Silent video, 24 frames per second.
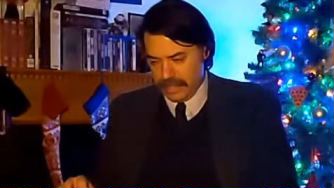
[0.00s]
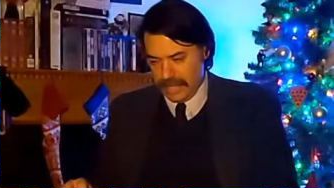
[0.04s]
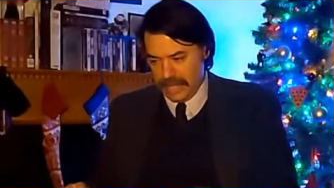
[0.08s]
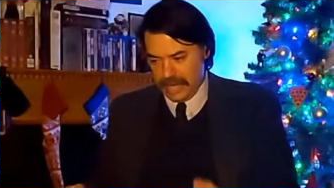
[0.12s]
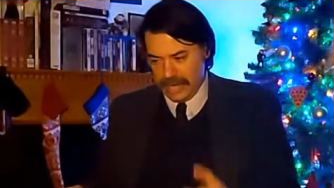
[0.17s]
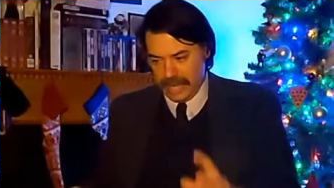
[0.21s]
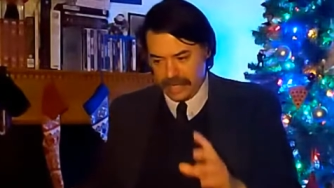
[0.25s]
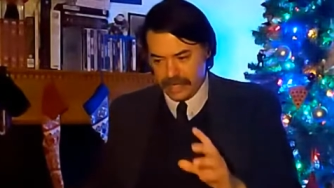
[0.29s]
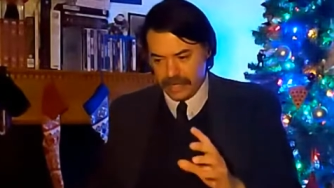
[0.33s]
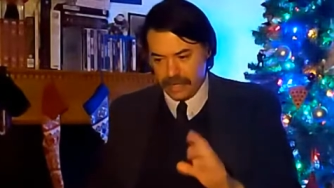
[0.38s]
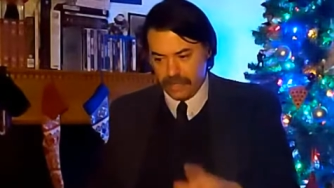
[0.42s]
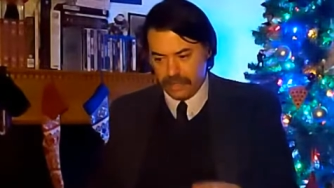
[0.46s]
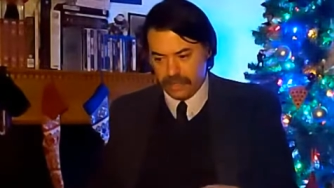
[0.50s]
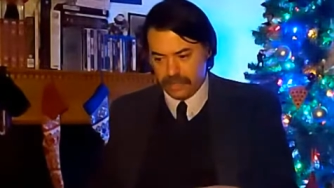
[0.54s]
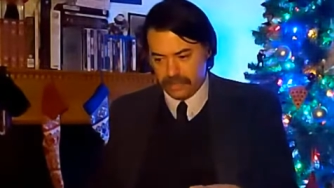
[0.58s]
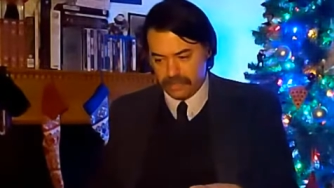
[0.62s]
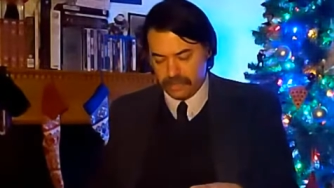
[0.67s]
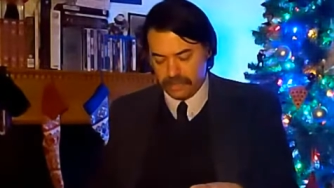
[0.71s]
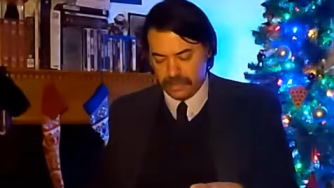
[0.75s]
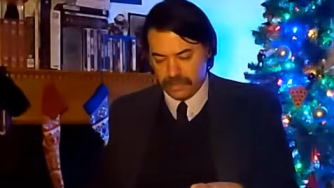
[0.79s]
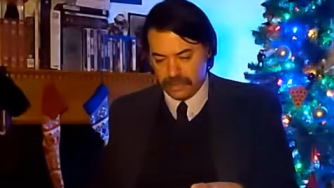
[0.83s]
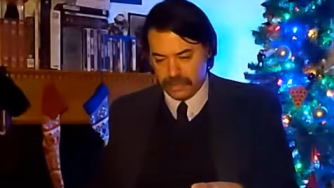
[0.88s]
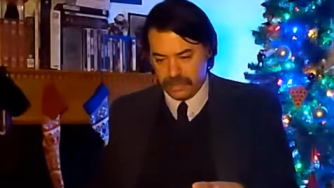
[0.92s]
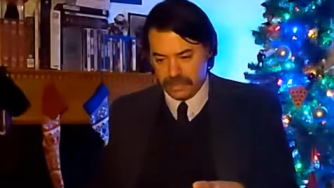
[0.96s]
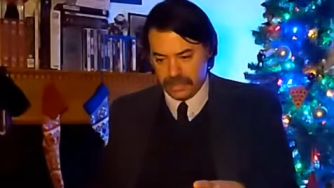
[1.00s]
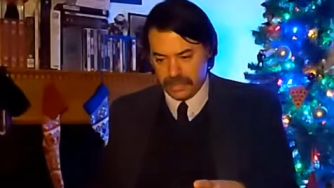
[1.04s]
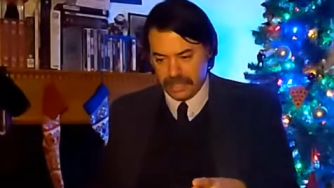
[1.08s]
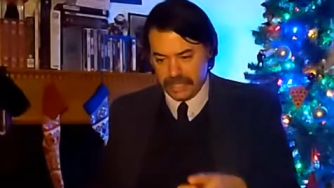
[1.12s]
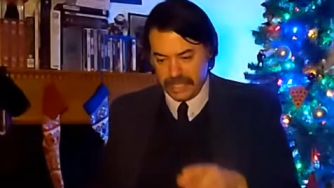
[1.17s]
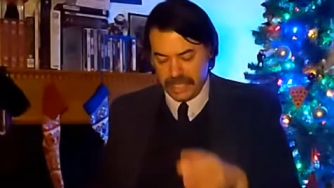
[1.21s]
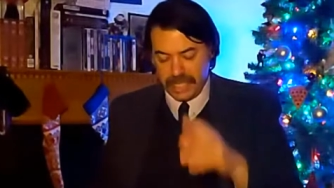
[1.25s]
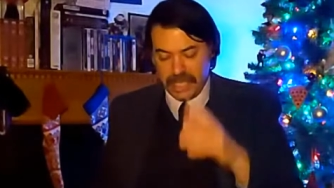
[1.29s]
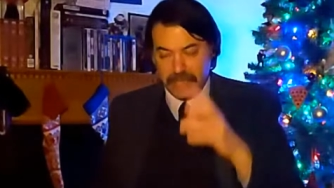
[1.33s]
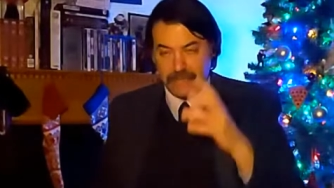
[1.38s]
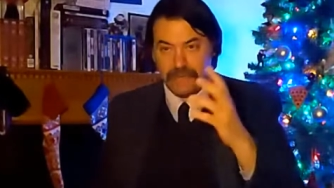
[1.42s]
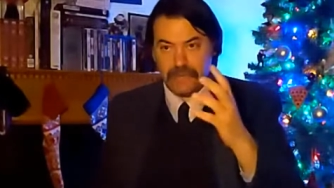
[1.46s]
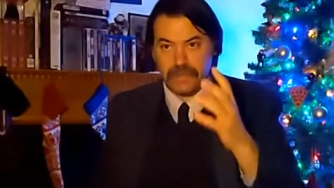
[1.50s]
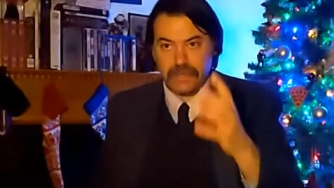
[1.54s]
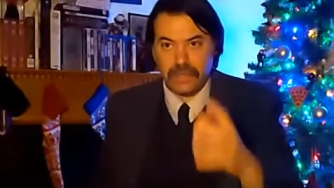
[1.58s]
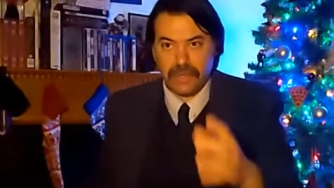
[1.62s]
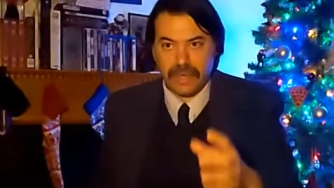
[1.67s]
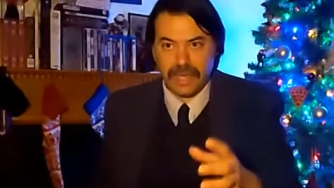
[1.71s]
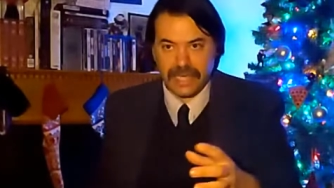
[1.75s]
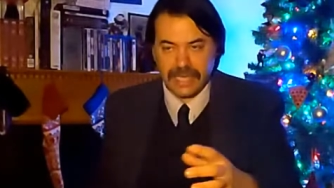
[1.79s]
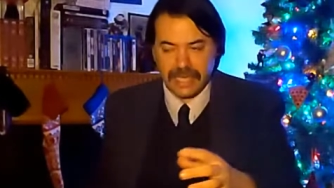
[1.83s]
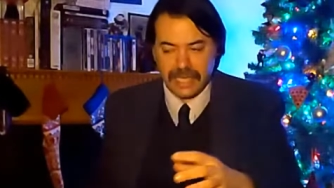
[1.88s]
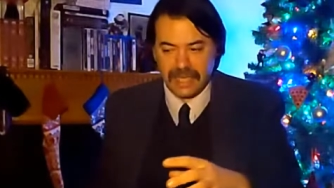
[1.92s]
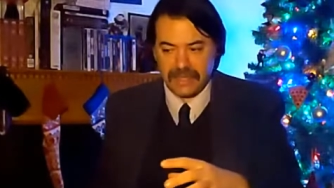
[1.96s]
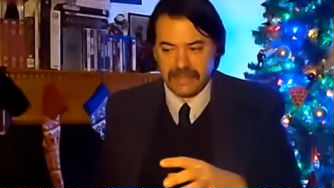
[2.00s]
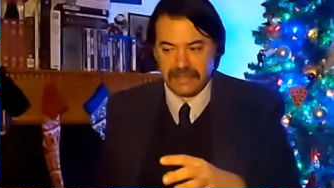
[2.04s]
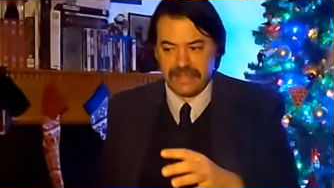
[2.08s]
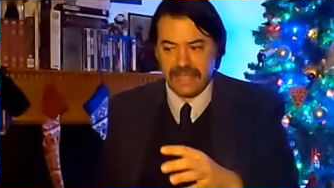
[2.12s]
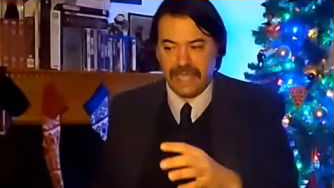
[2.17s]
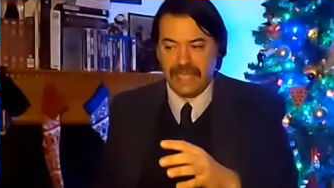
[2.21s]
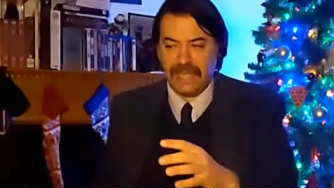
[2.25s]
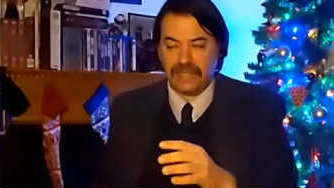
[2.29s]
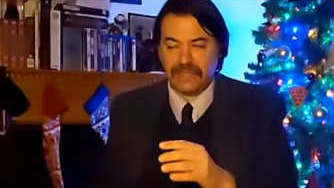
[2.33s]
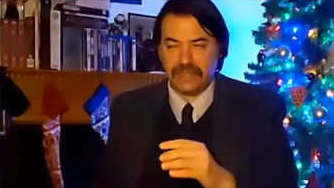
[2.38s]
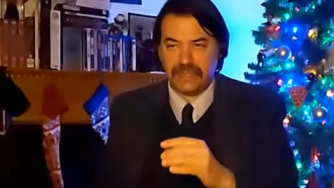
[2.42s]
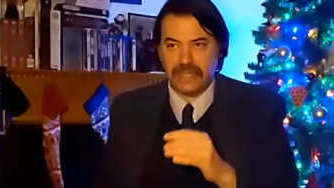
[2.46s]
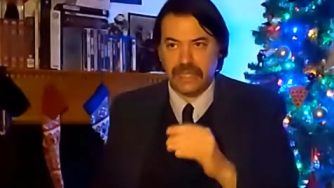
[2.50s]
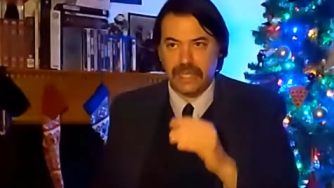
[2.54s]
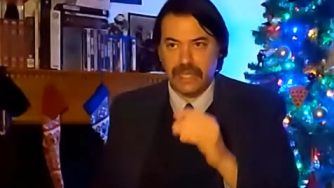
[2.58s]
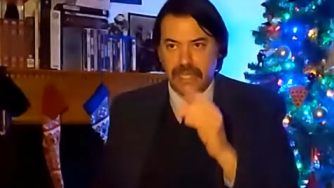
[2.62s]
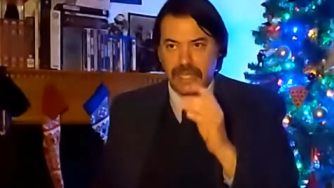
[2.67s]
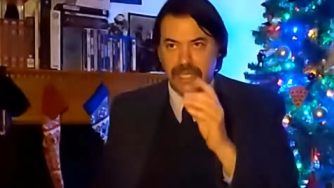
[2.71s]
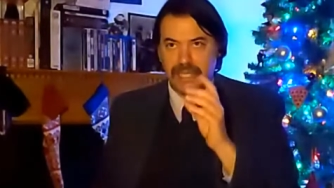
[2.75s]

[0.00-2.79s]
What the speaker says: And I know, even though I can't tell,